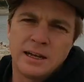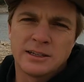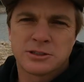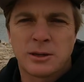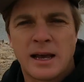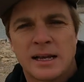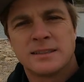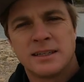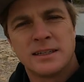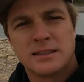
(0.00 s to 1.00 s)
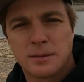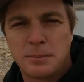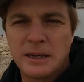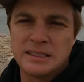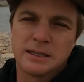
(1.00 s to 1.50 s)
He also has his
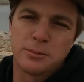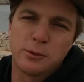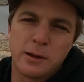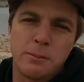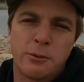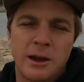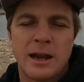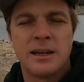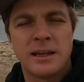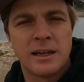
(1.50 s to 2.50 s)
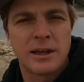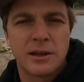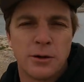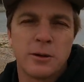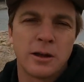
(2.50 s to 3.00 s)
Pizza Boy branding
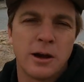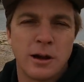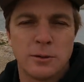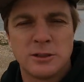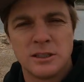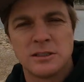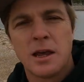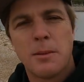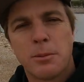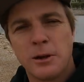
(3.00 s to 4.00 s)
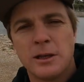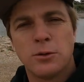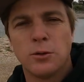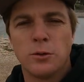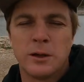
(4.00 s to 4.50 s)
going on, which is pretty
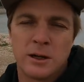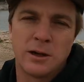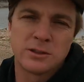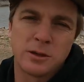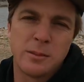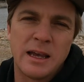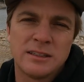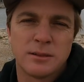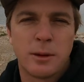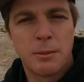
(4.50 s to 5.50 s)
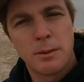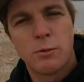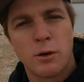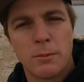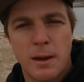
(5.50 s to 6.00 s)
cool and also makes him a bit more